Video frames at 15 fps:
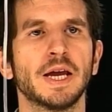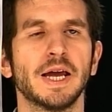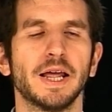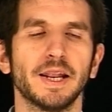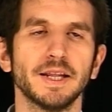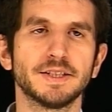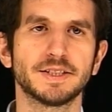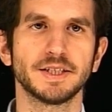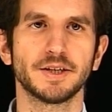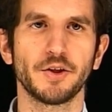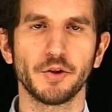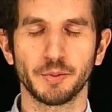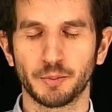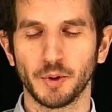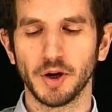Let's see
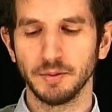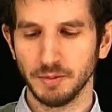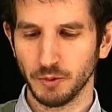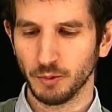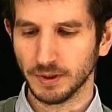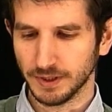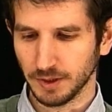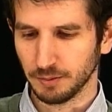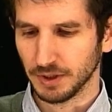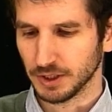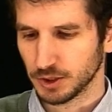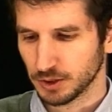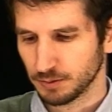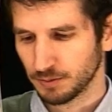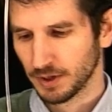another problem in one
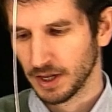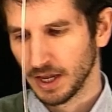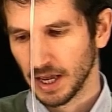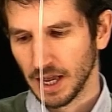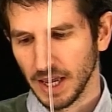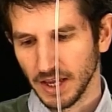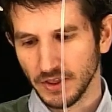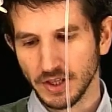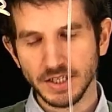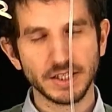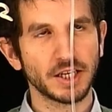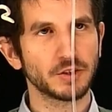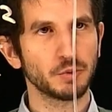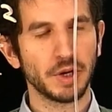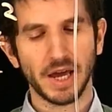dimension. In this
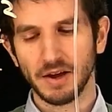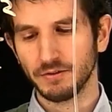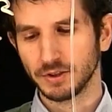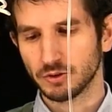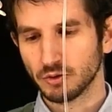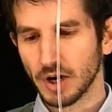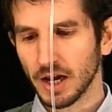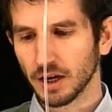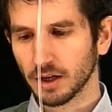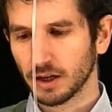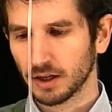case, we have a track